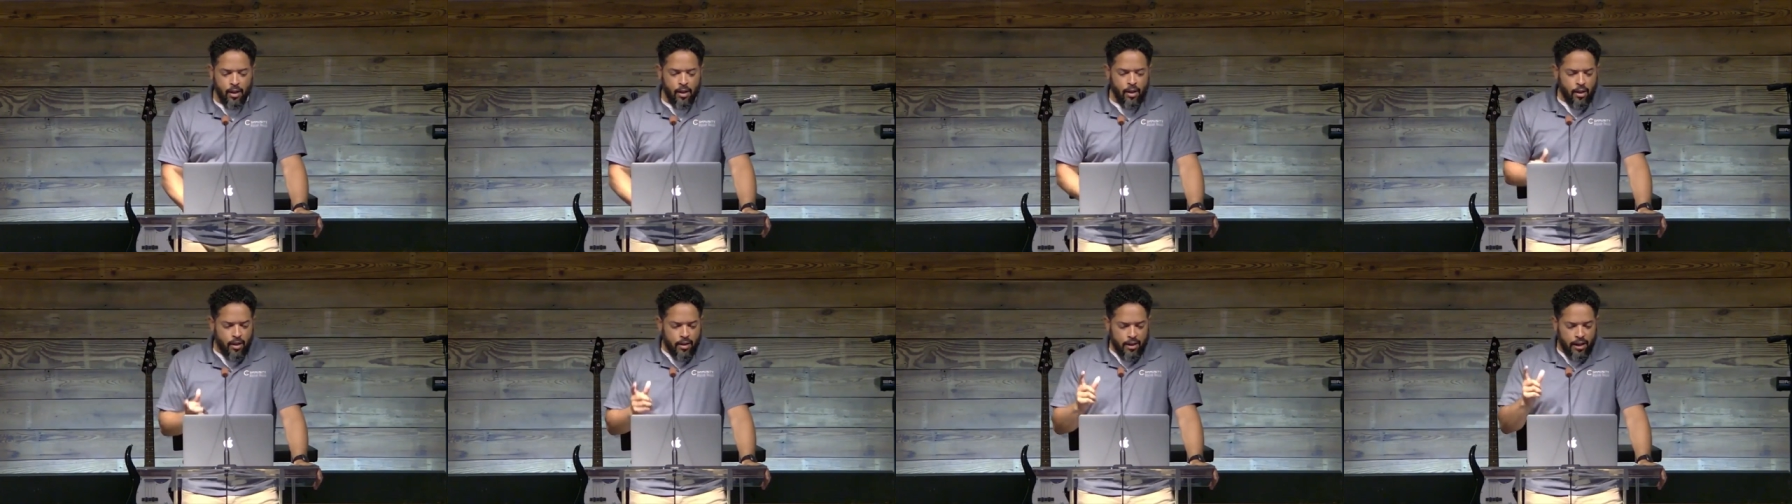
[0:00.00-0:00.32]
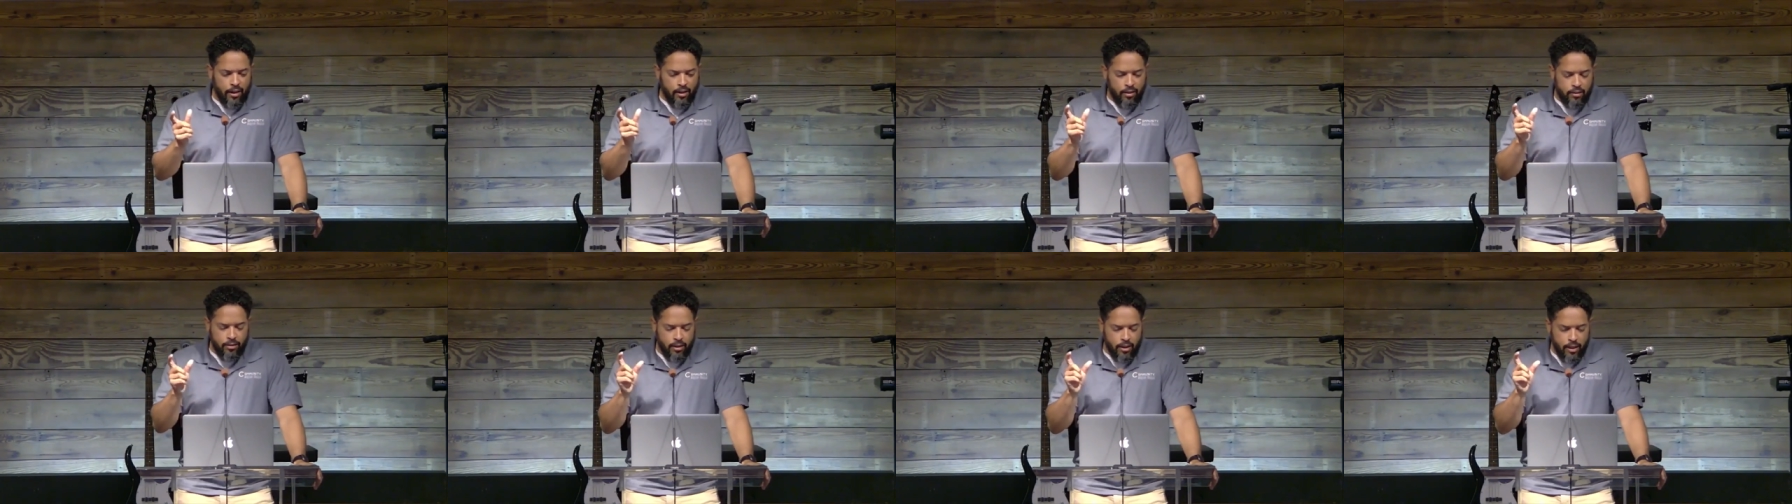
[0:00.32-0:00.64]

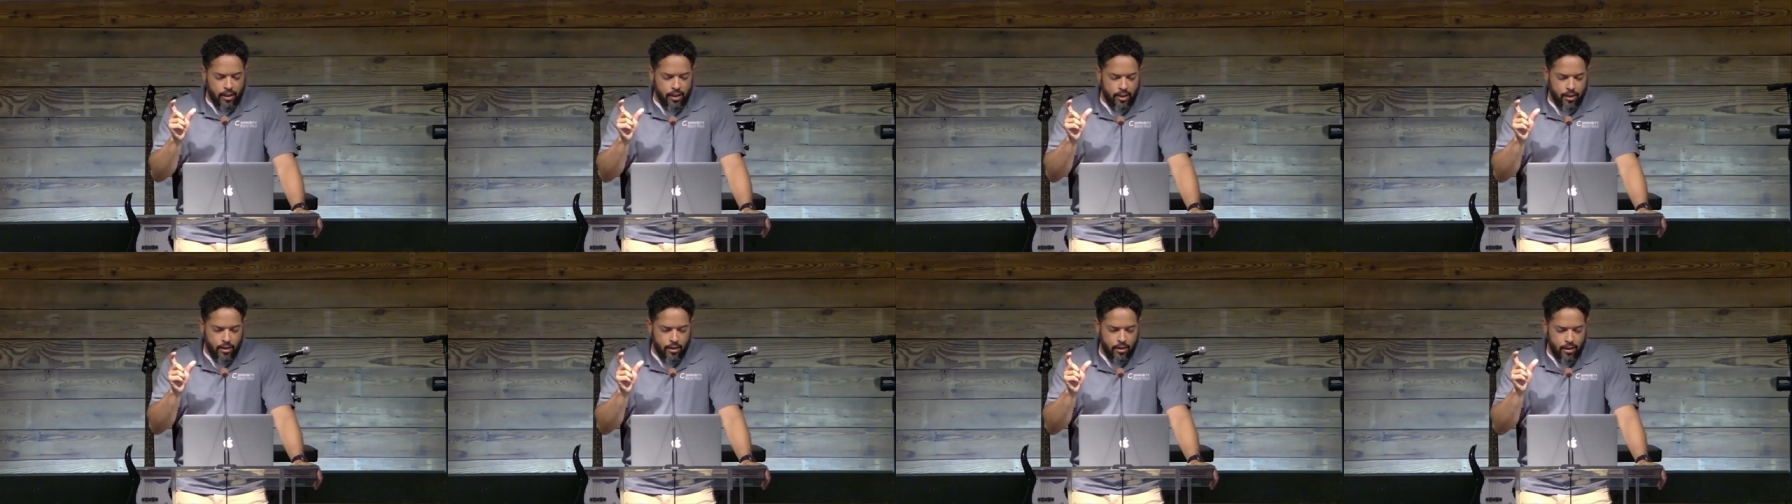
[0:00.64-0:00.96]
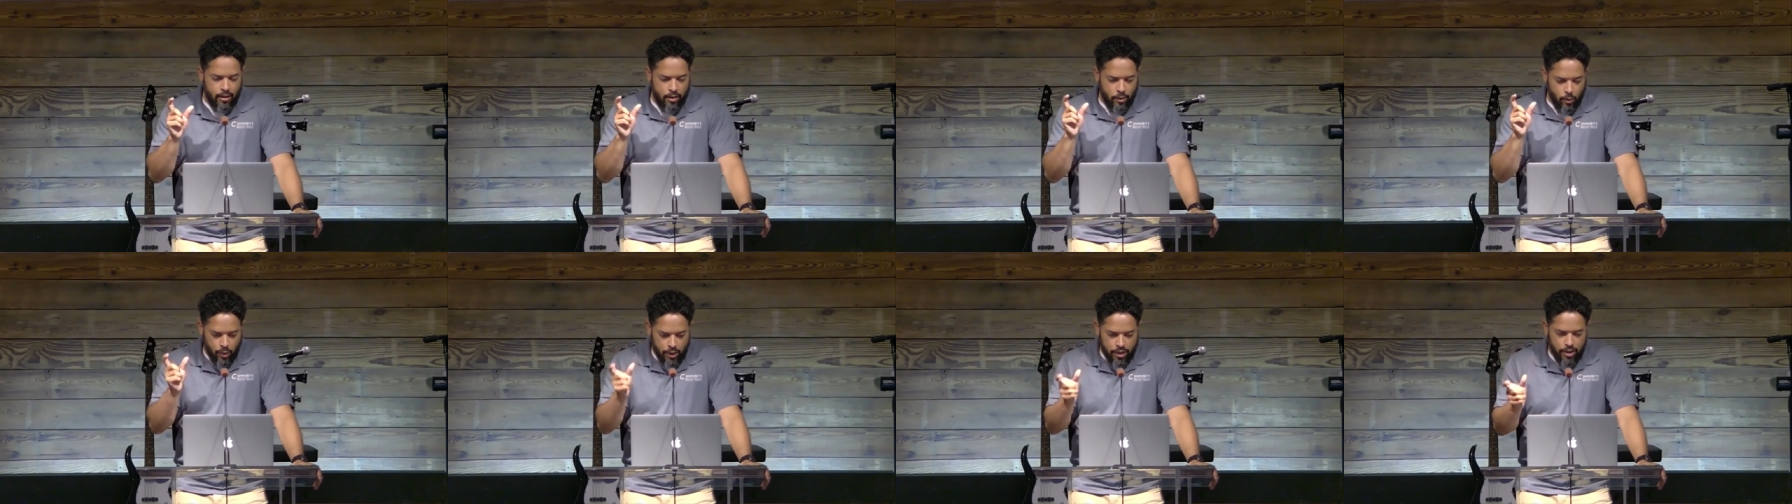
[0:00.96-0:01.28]
Now, uh,
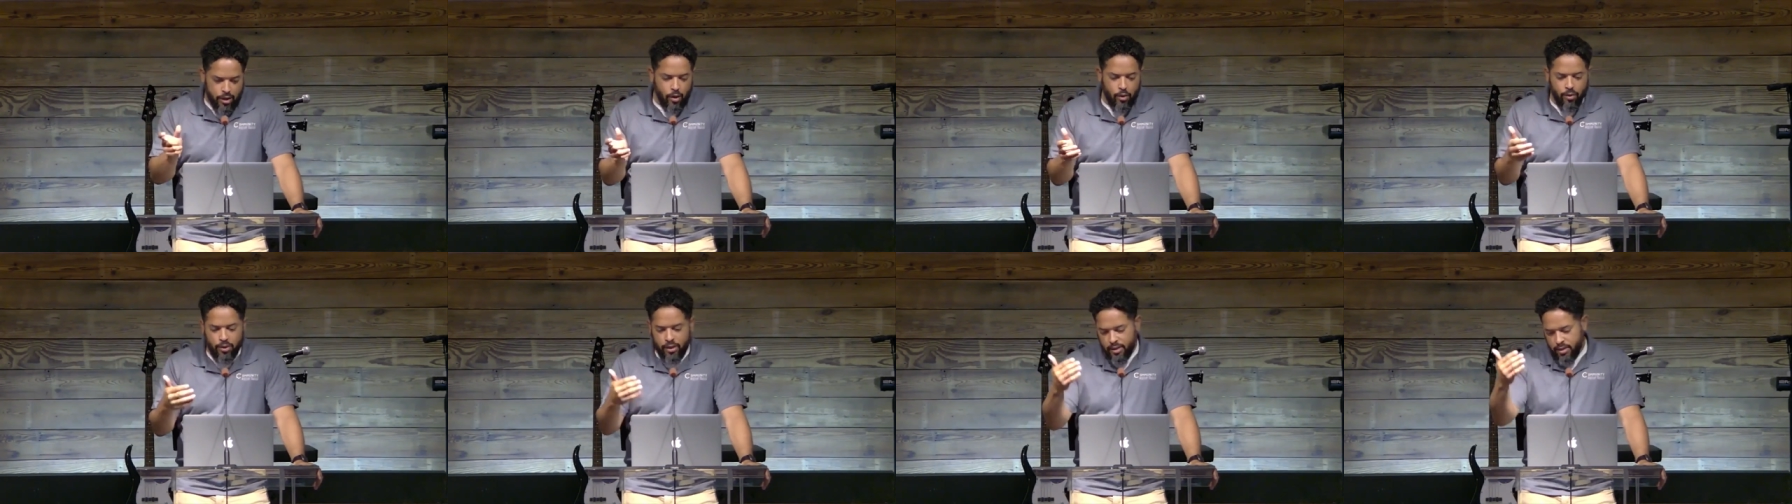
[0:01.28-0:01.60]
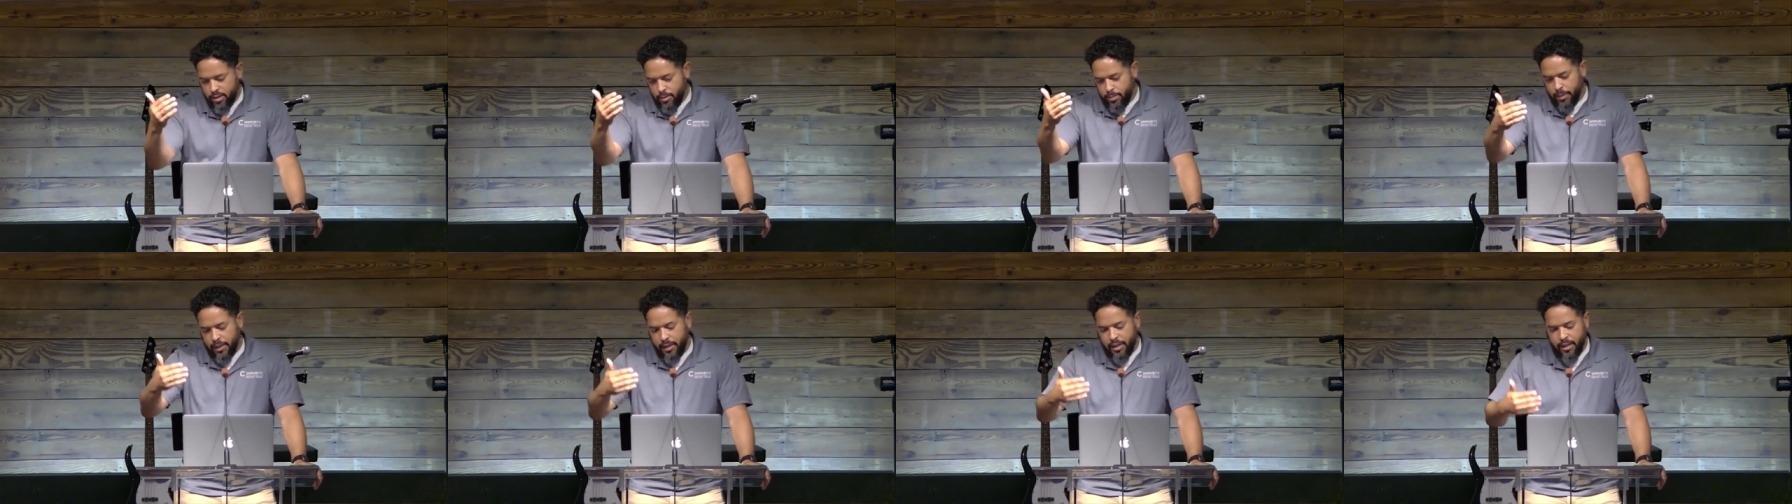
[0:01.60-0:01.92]
we know this
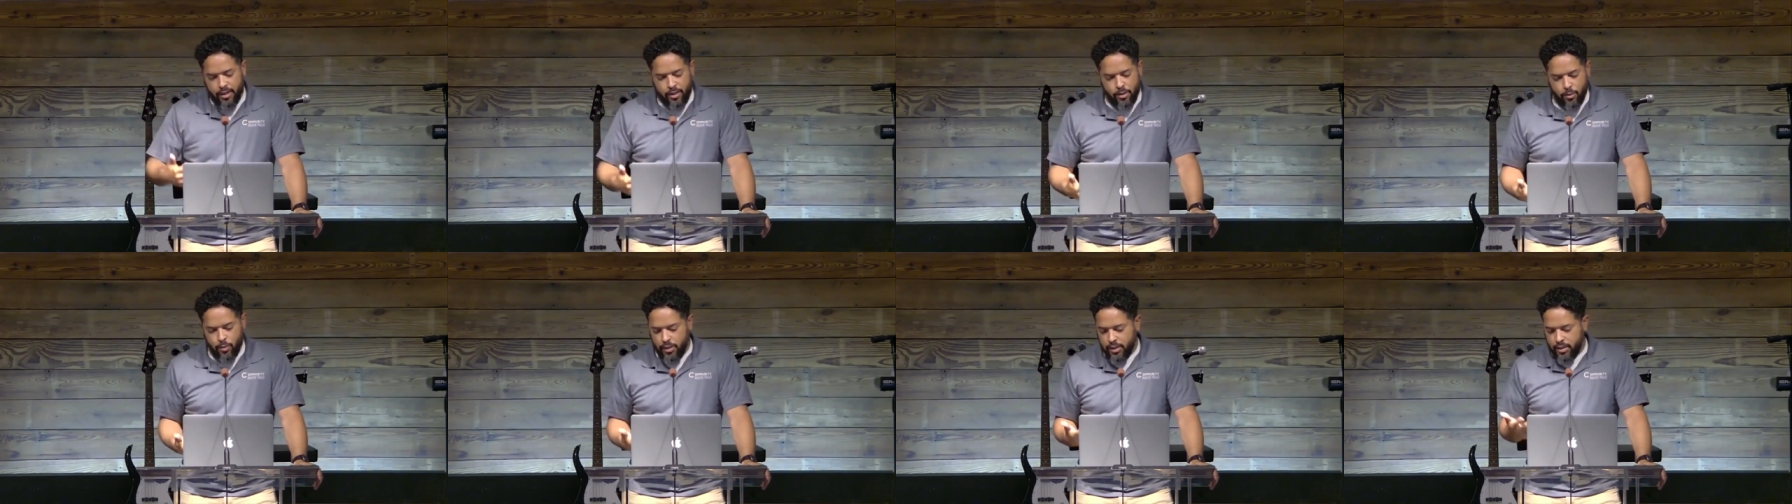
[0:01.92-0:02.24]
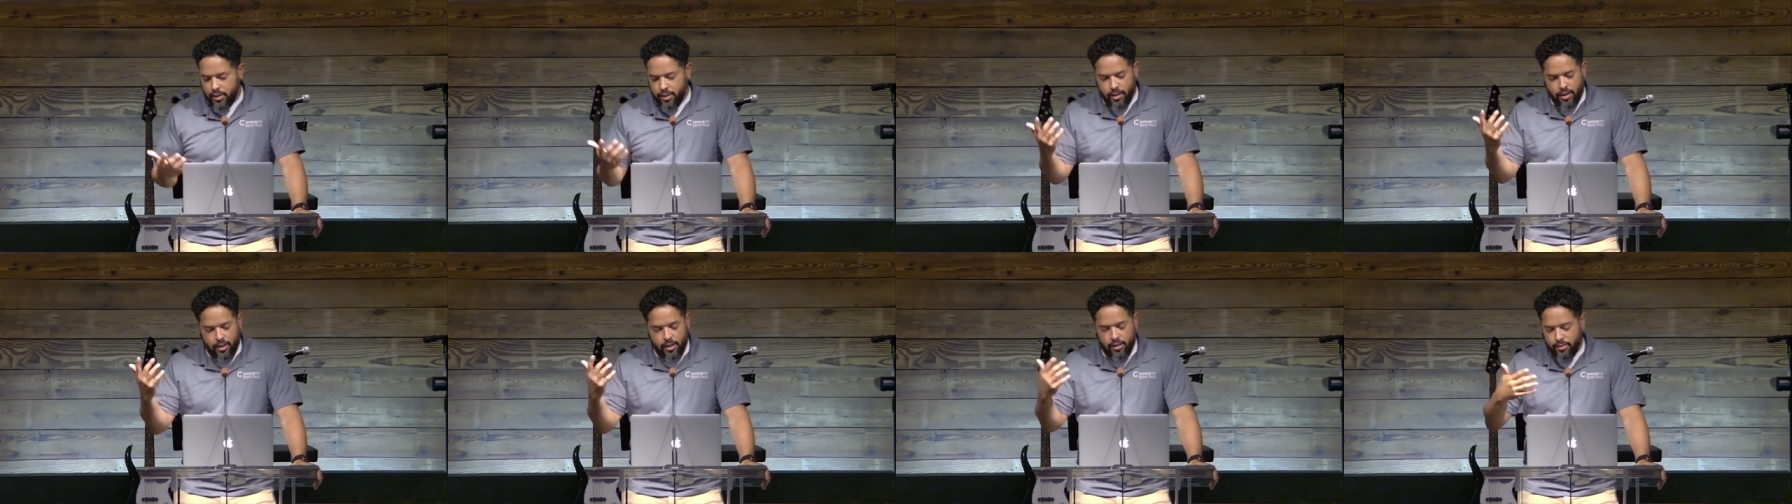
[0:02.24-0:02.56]
because we
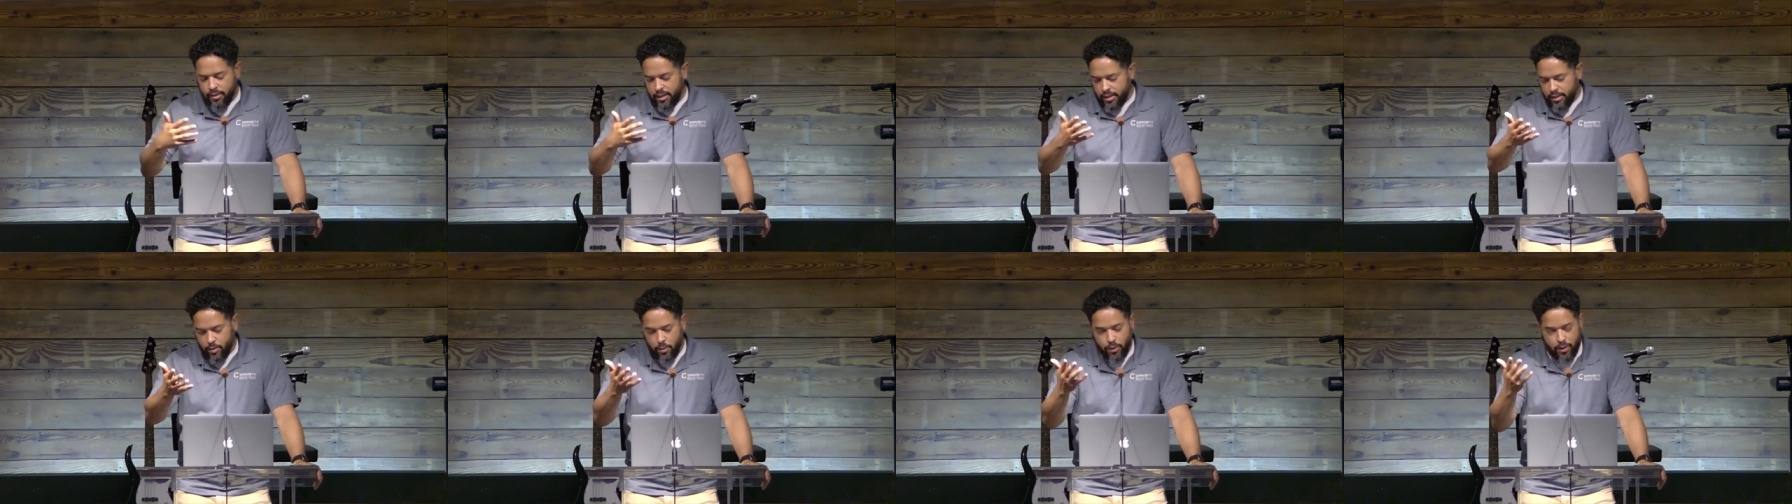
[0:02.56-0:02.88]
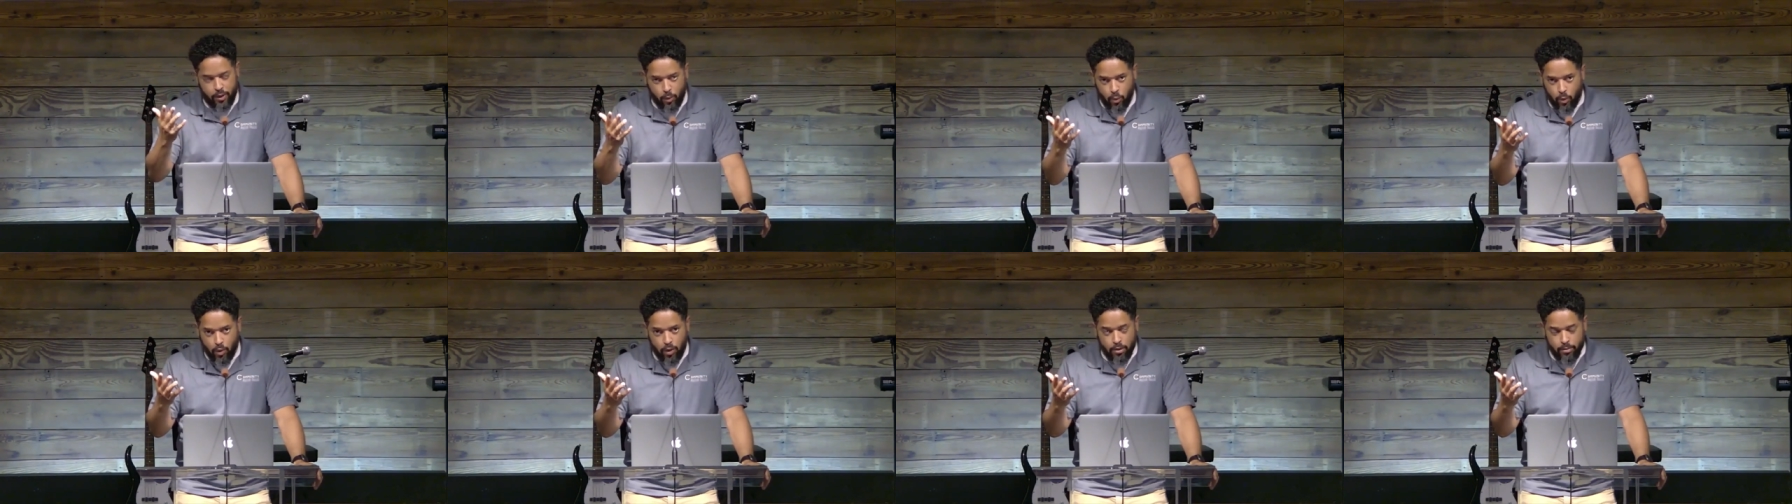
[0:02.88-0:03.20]
see this is what the
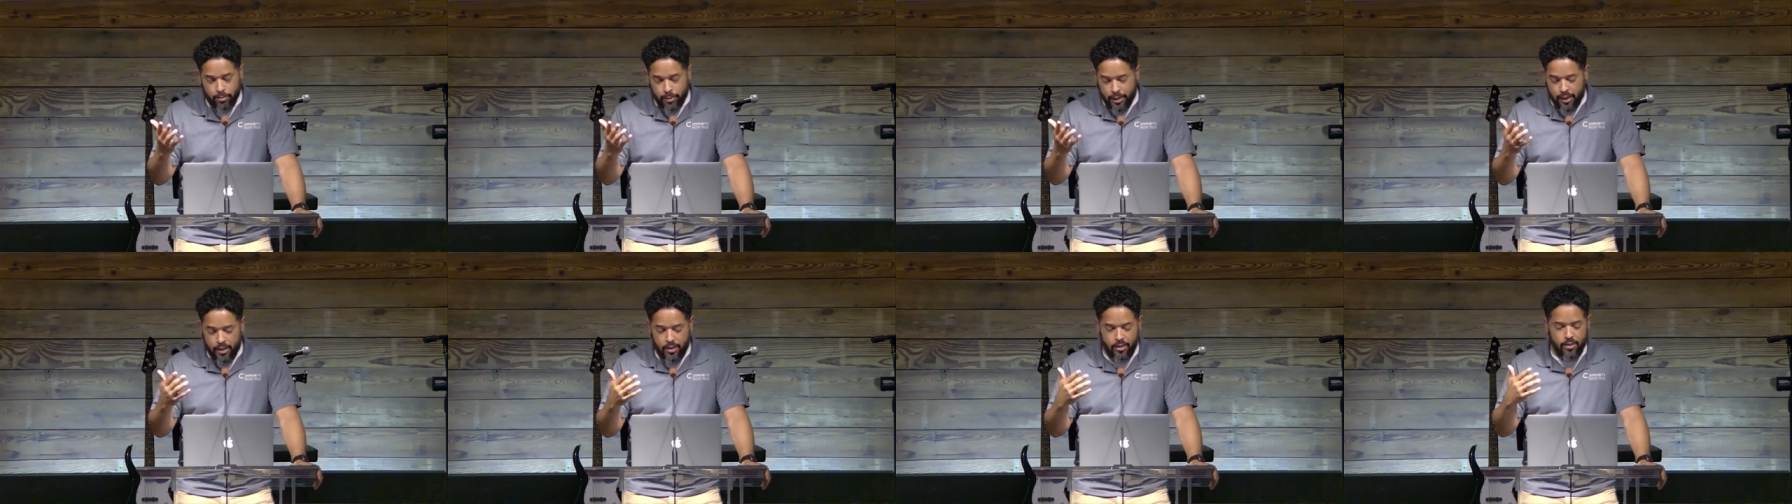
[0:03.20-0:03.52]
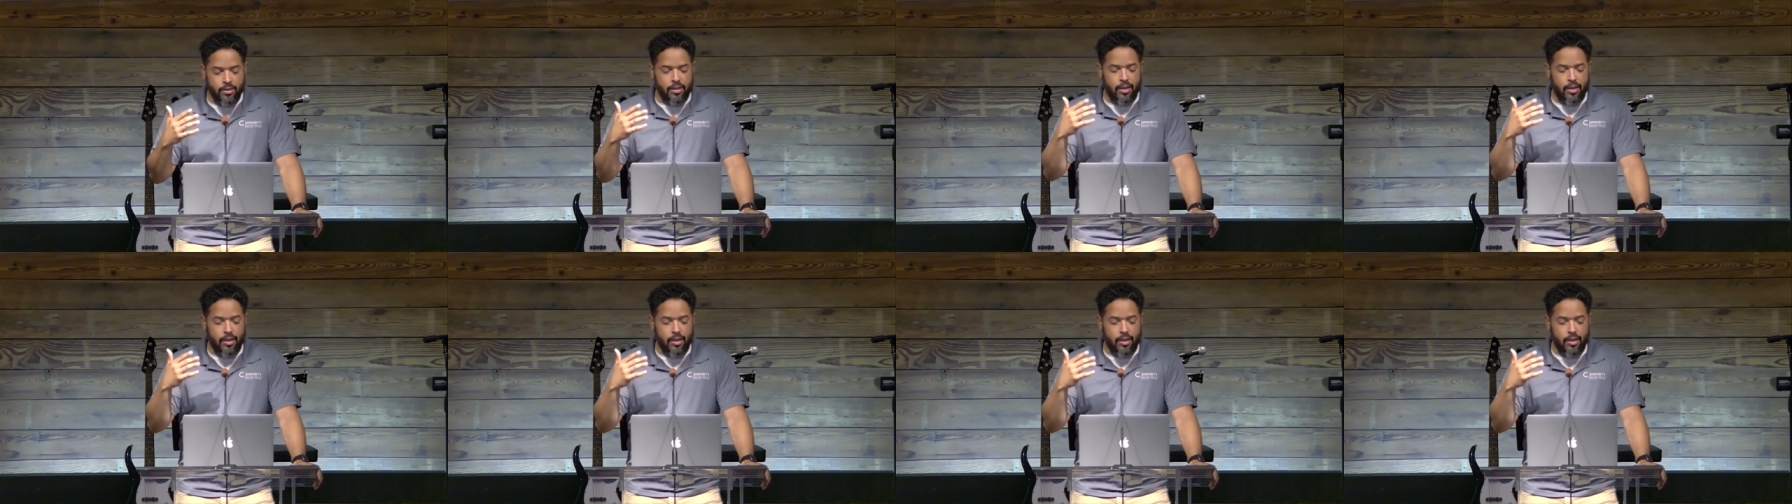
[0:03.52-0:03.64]
word means,